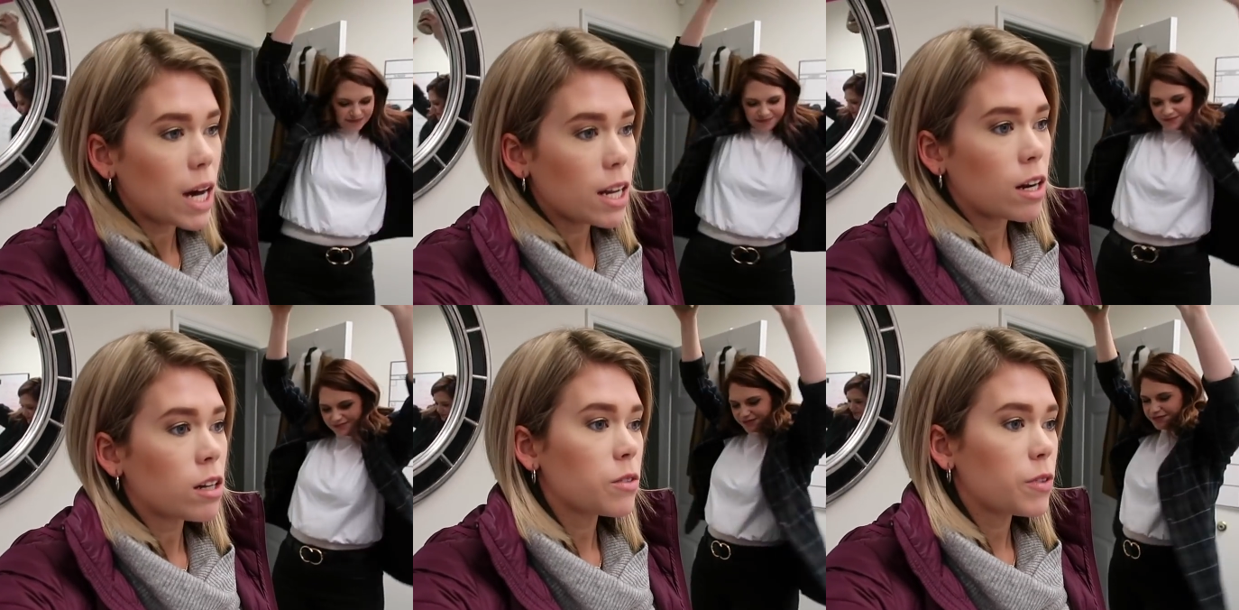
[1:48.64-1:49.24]
Speaker 1: But it
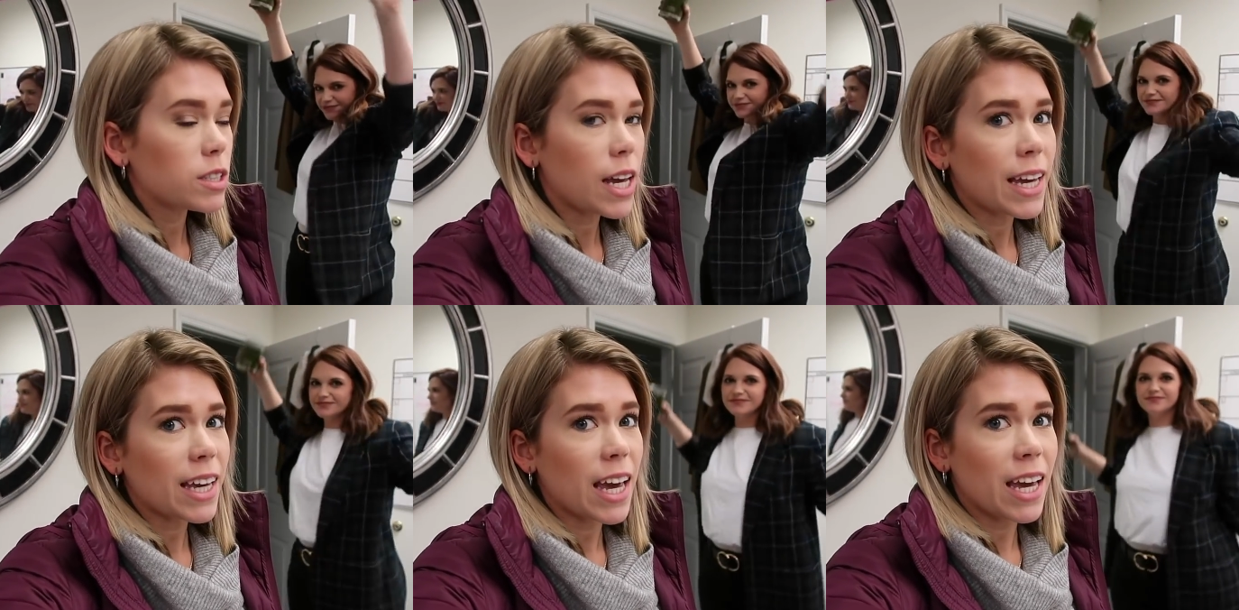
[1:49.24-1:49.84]
also feels
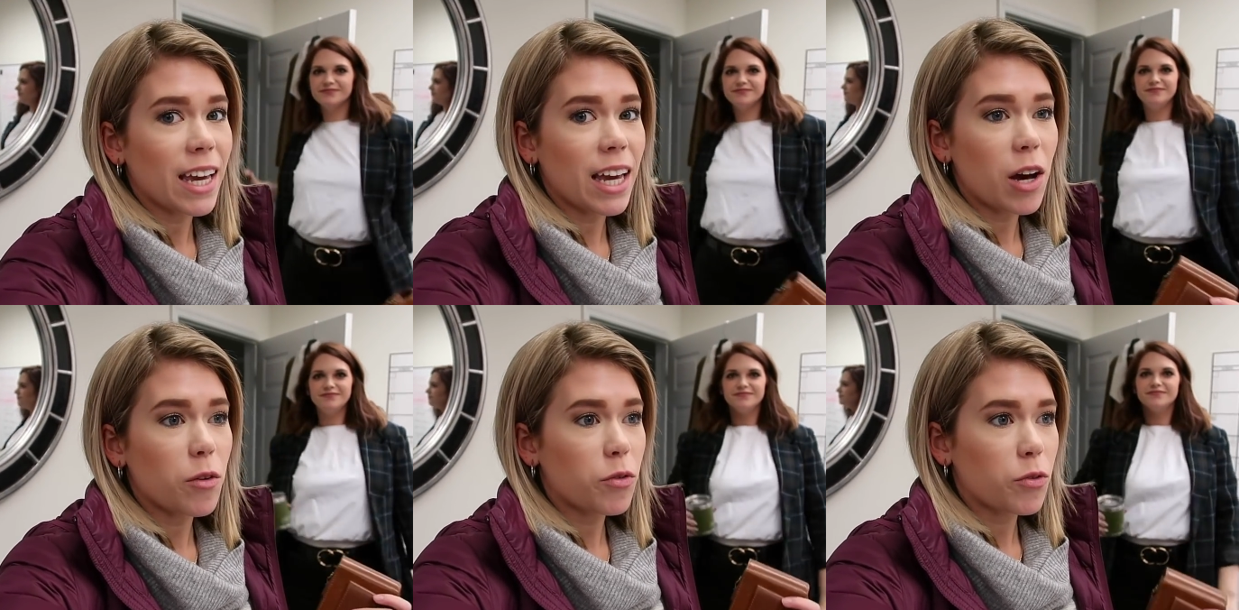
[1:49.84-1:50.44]
like
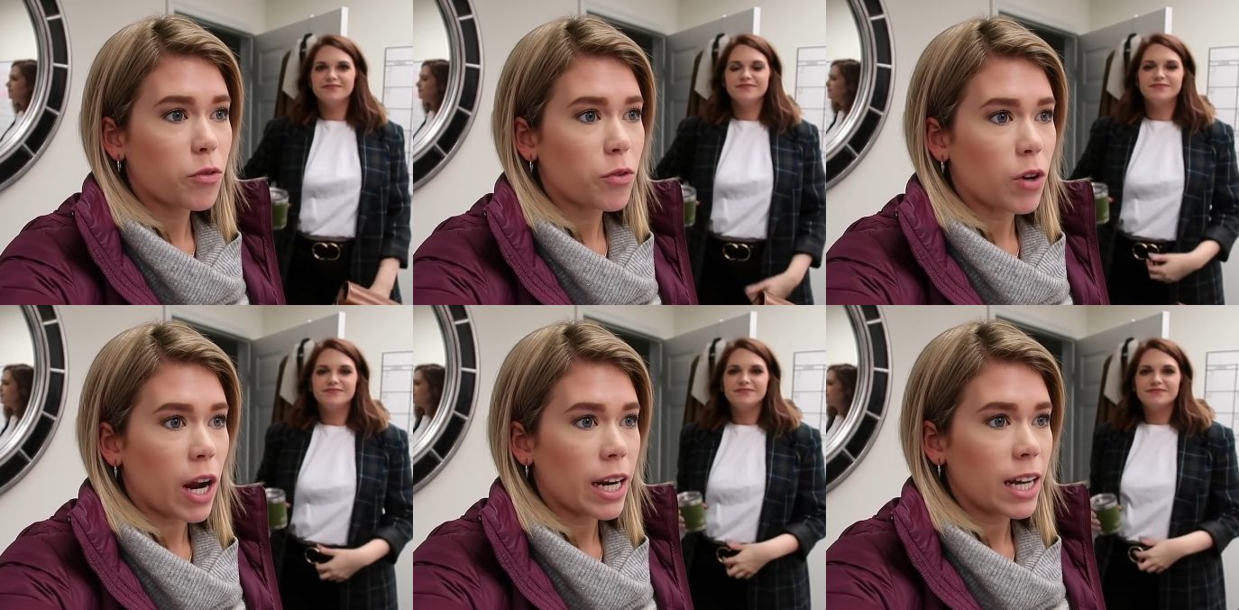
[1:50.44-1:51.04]
a
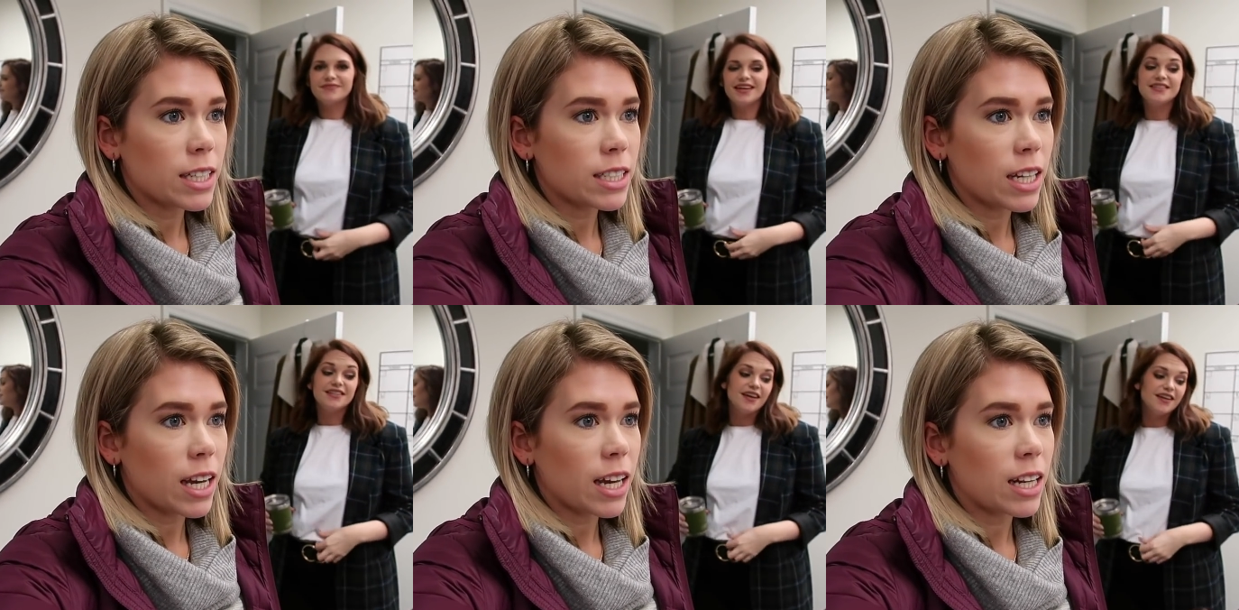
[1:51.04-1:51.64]
Friday
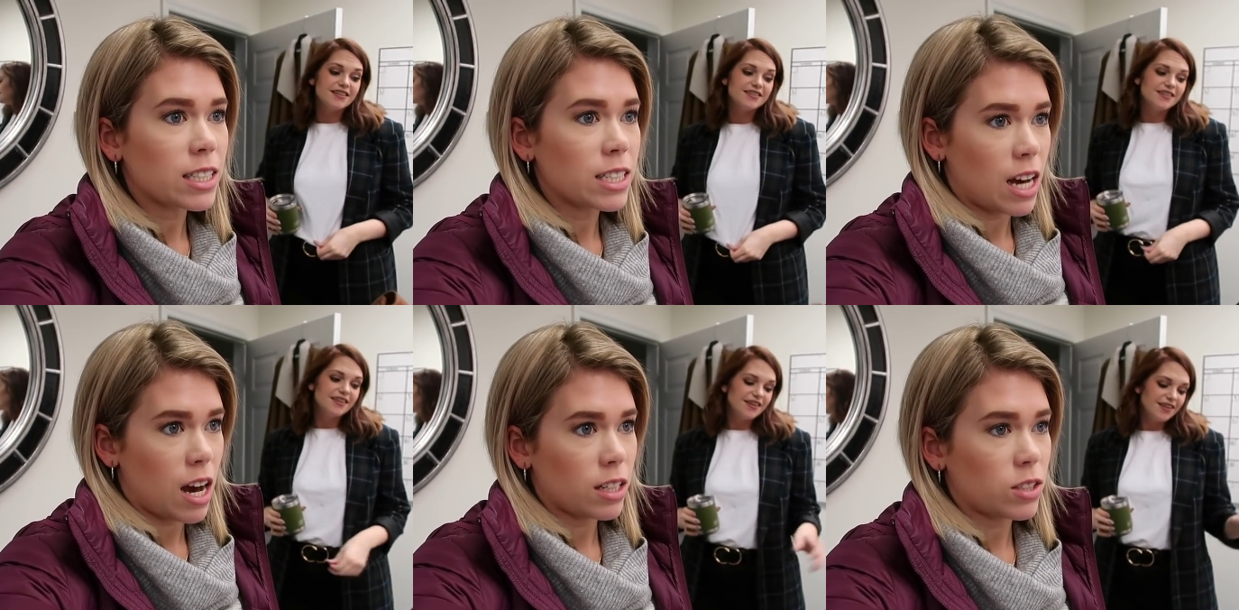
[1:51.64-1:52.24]
today. It it's
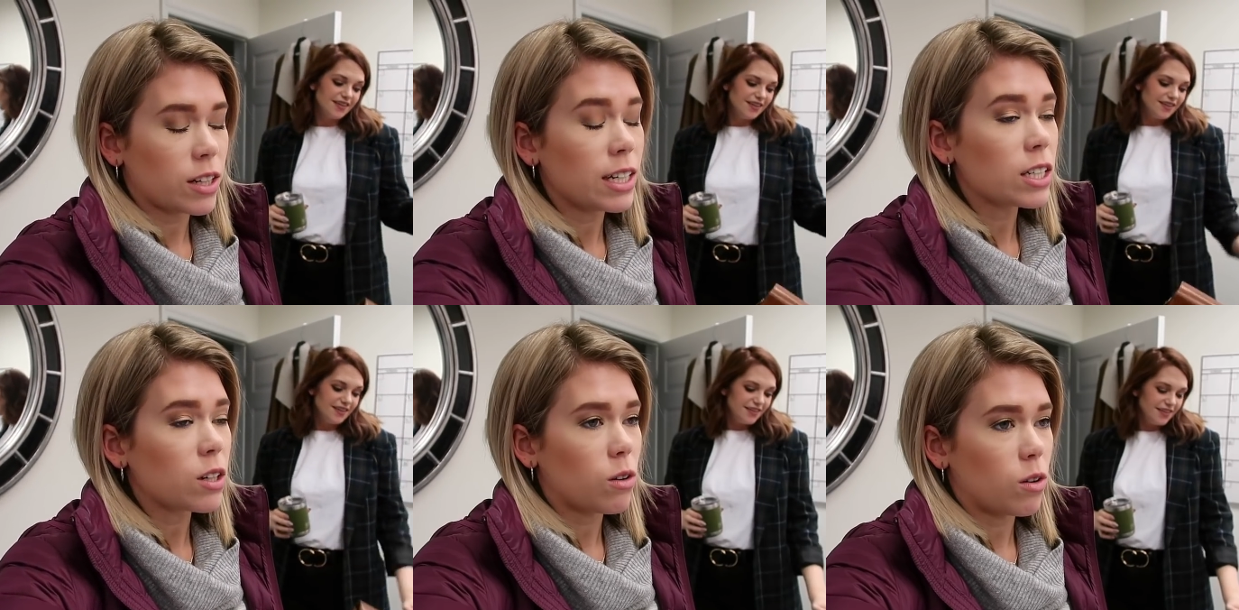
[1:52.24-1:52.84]
not. So I need
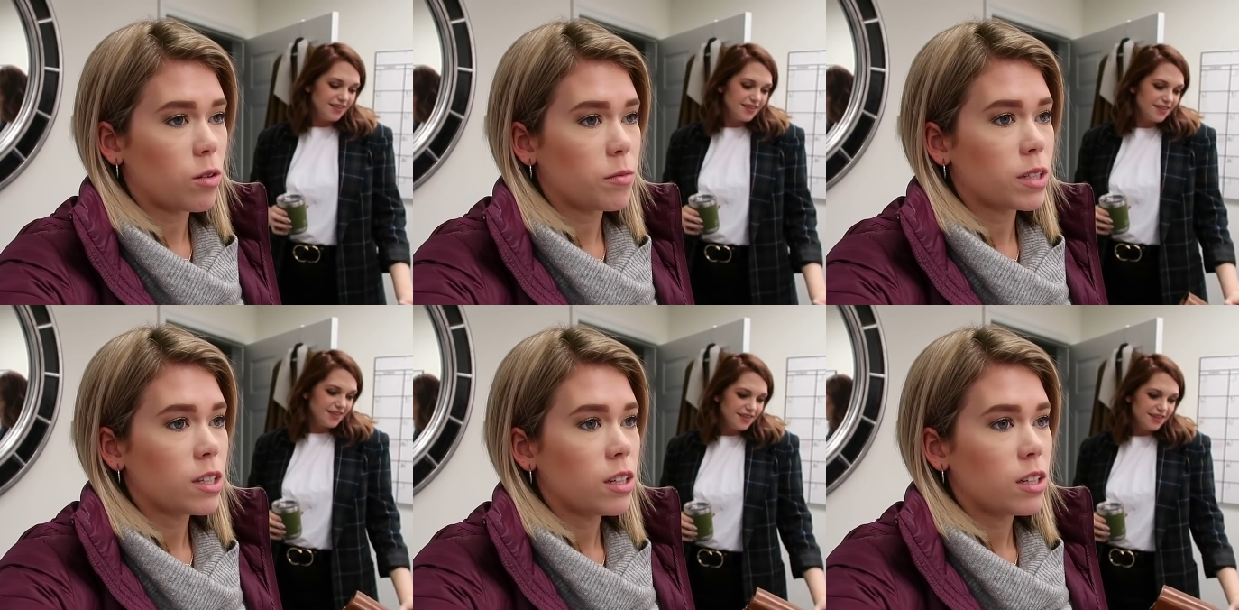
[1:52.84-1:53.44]
to go home
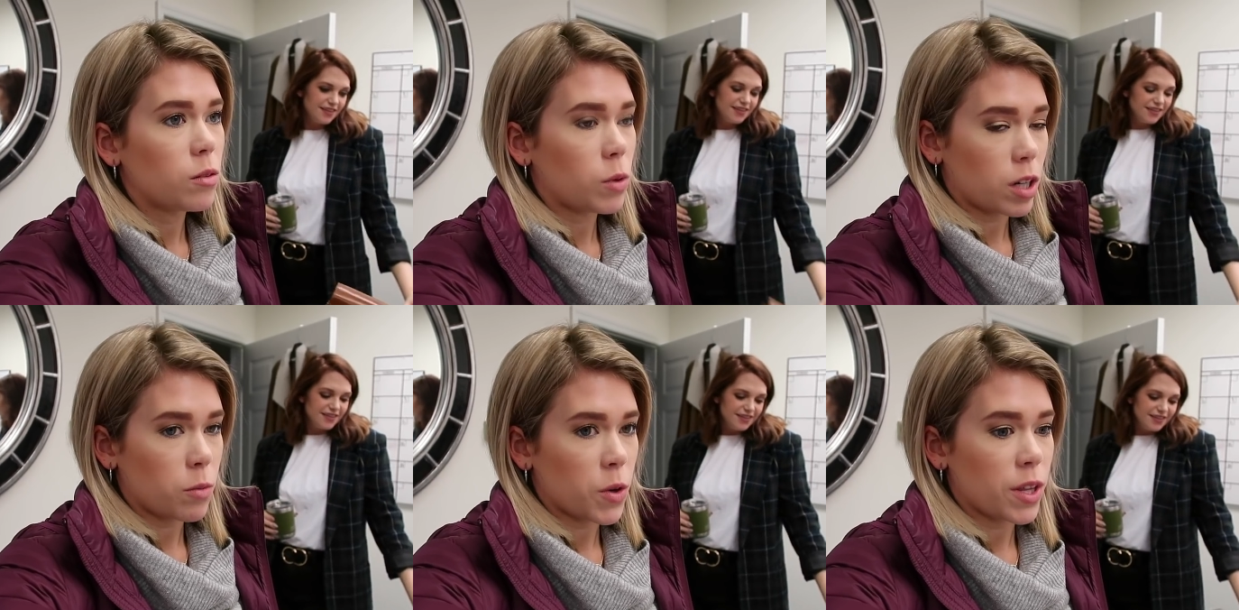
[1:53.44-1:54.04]
and
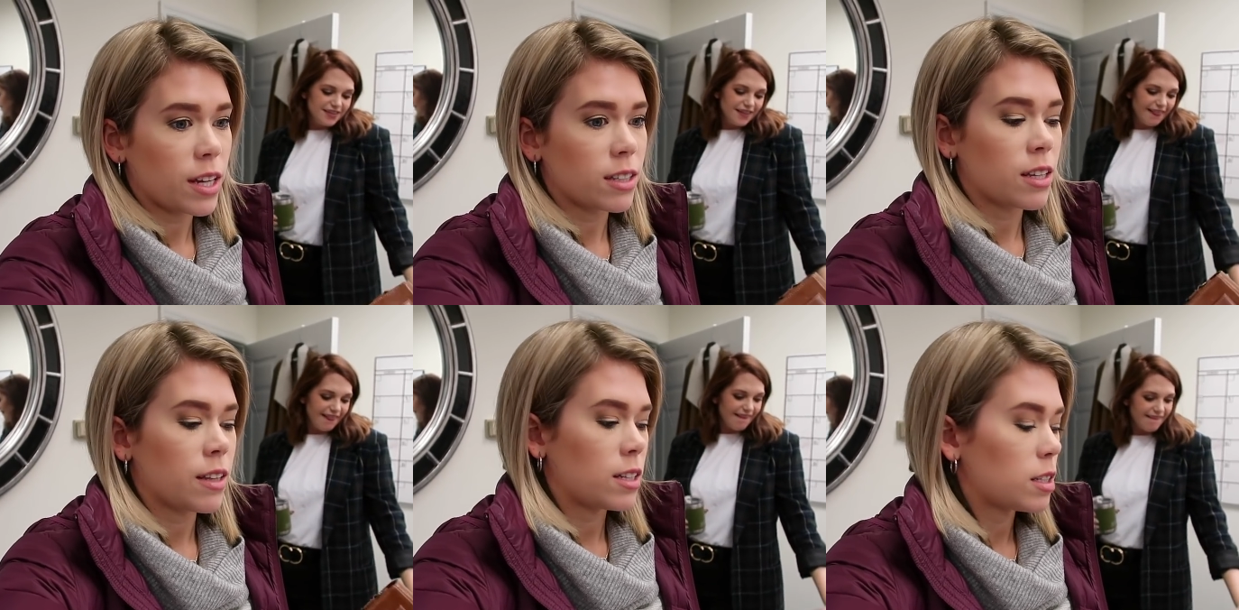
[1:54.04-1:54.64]
work on more things
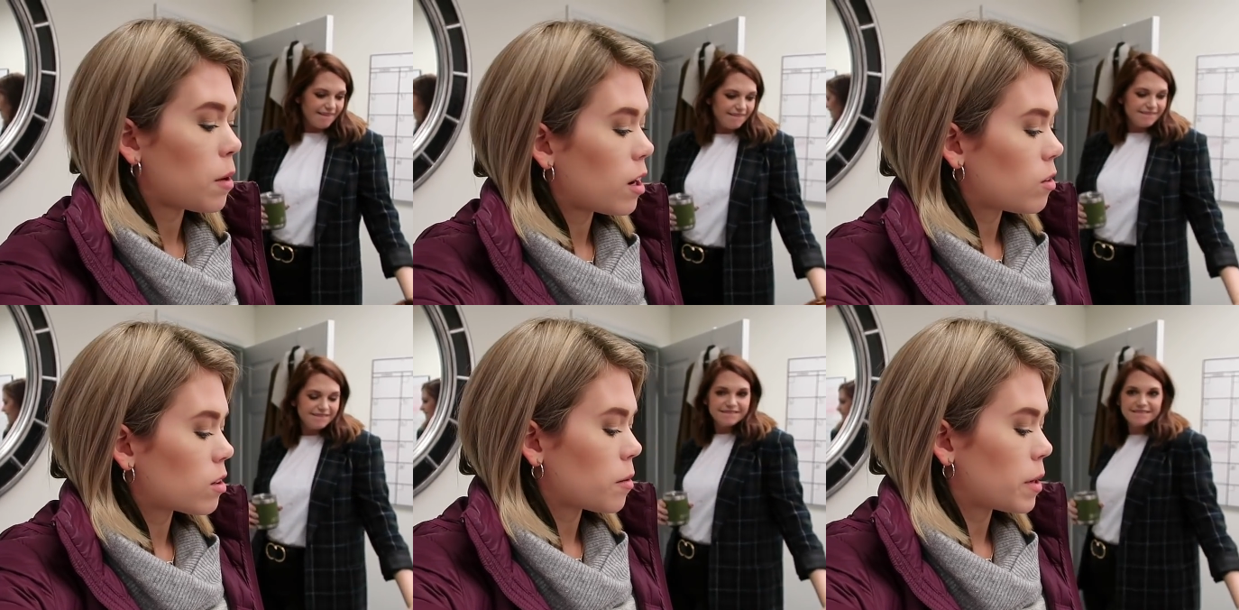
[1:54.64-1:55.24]
and then tomorrow
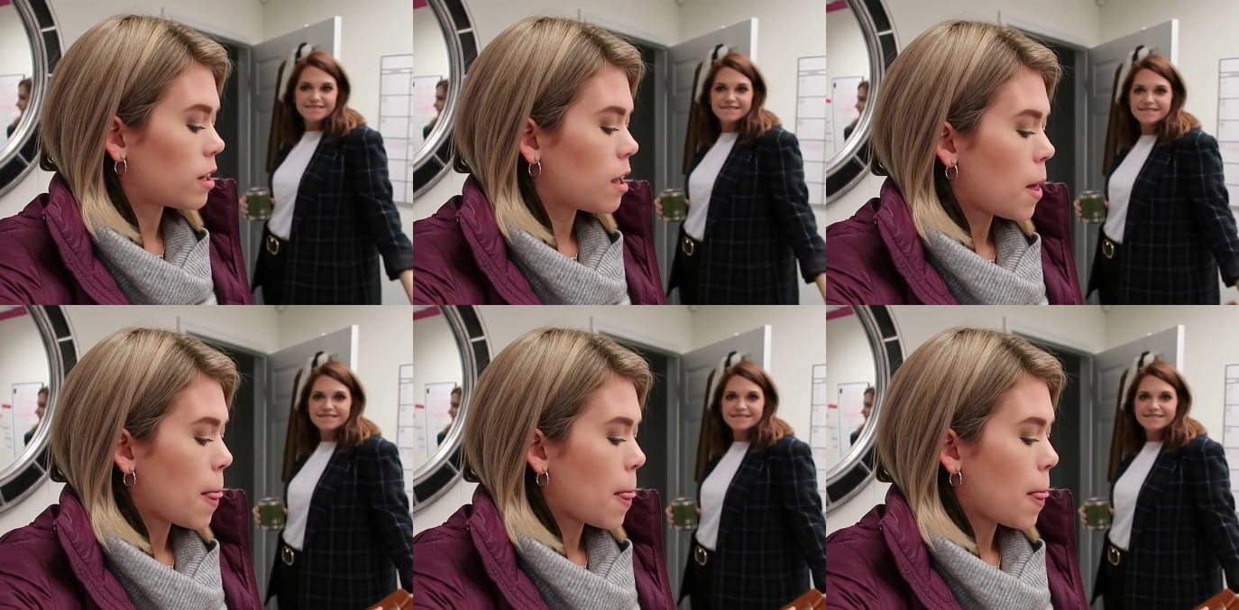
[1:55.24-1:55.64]
I'll come in.